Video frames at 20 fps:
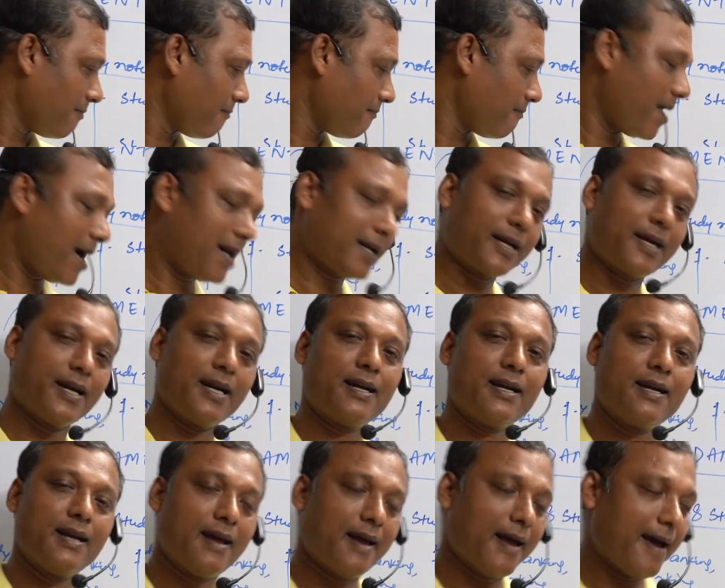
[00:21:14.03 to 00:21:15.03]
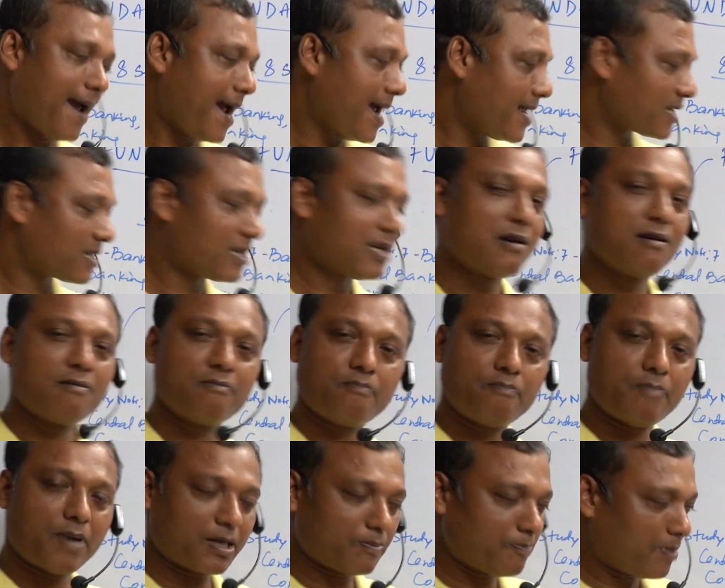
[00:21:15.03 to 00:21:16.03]
market as
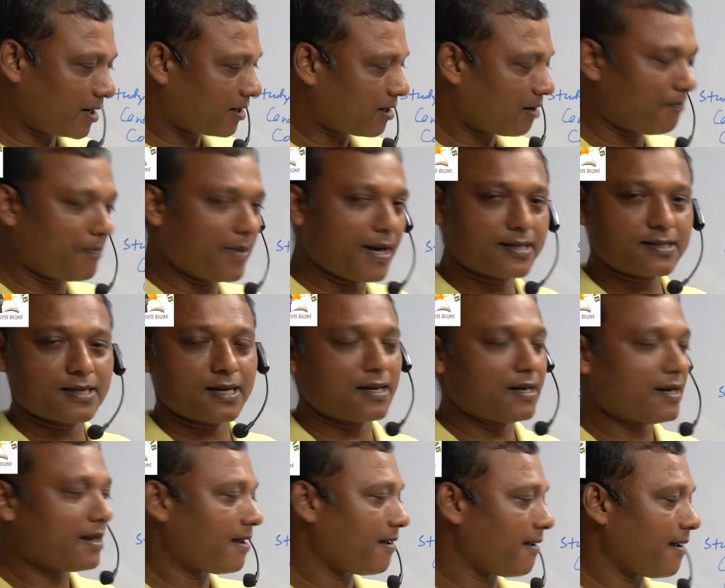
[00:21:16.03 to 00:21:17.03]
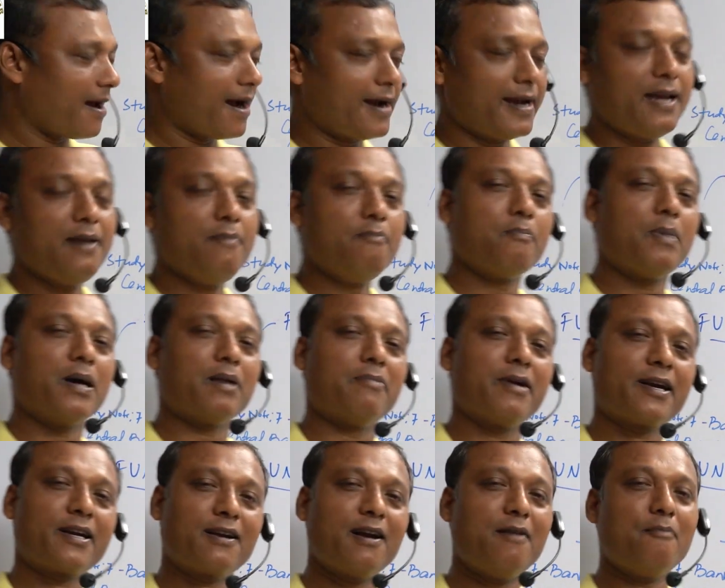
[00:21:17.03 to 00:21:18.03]
perfect competition and
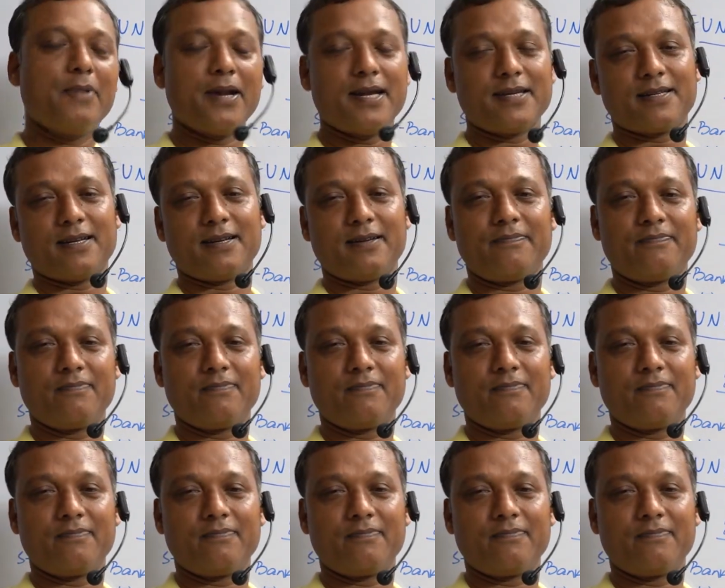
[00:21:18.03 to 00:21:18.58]
imperfect competition.